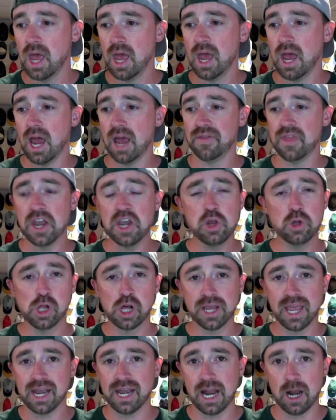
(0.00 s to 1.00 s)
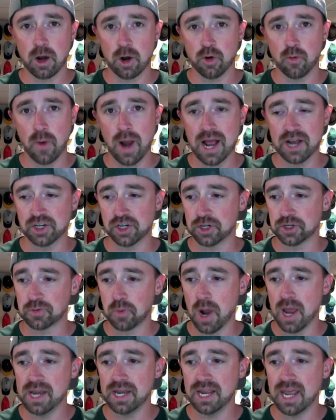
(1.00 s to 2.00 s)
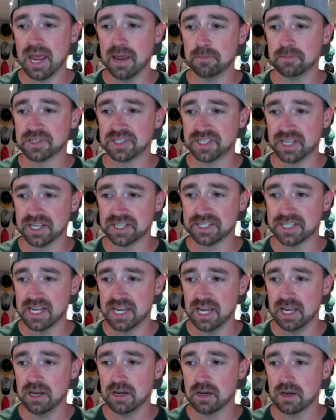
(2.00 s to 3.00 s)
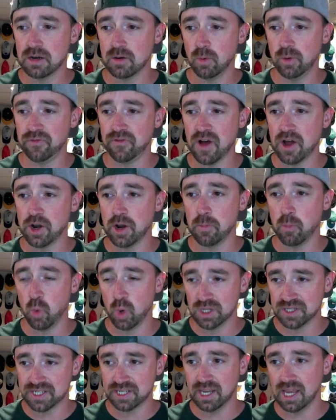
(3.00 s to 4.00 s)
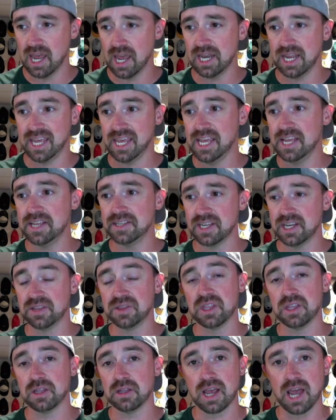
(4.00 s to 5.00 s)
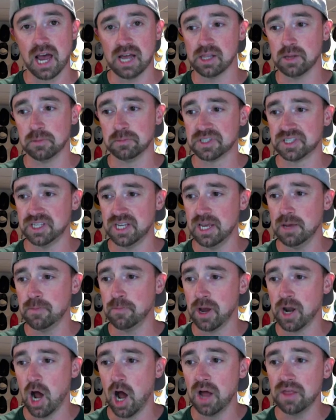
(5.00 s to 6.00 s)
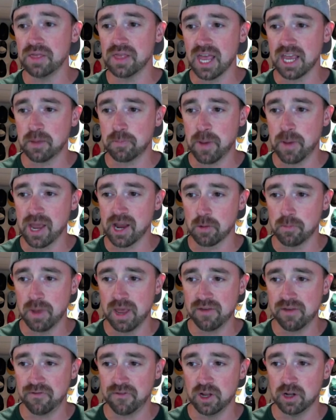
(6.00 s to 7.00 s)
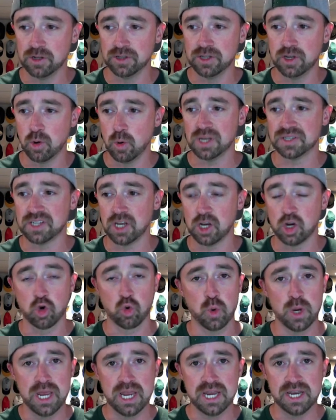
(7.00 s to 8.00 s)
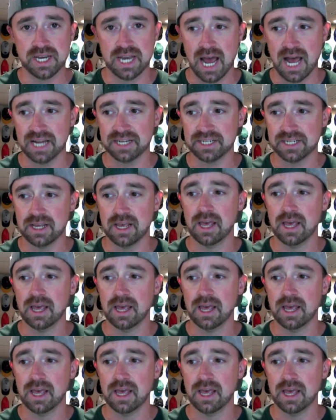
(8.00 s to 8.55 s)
And then you look at Aaron Rodgers, right? Game 16, we found him once again. He's in column C, but unlike Baker Mayfield, who has a green dot,